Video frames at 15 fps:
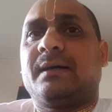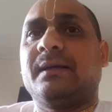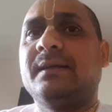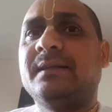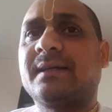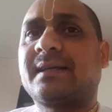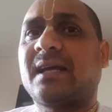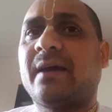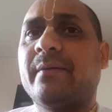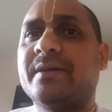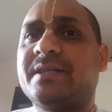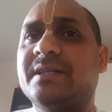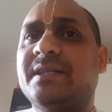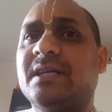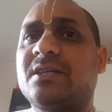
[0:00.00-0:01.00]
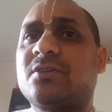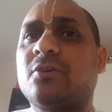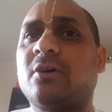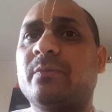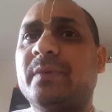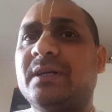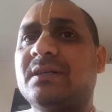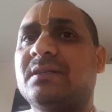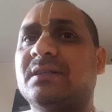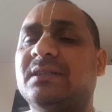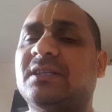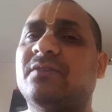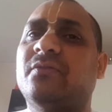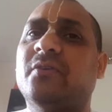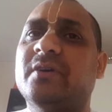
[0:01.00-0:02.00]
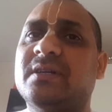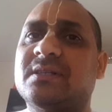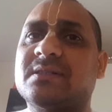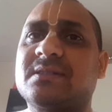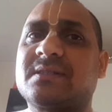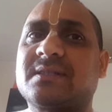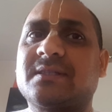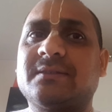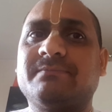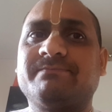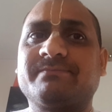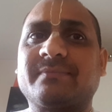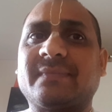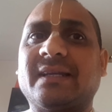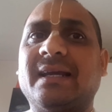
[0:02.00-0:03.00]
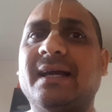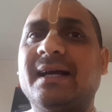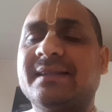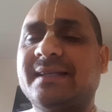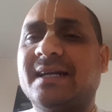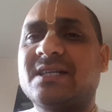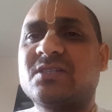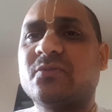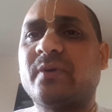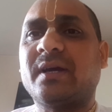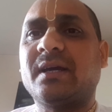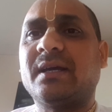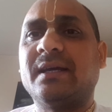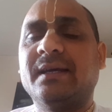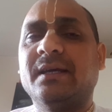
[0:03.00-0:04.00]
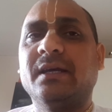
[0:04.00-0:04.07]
in the cavity, they torment the fetus, and that's why